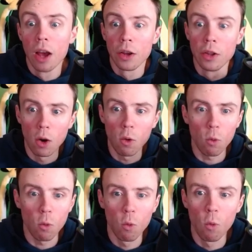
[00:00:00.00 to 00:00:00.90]
You know,
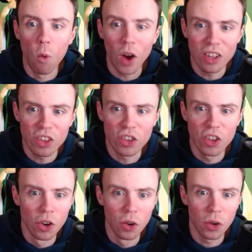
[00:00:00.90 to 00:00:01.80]
once
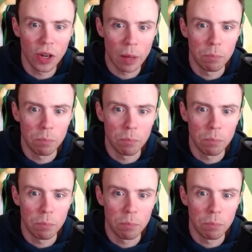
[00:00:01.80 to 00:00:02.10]
you get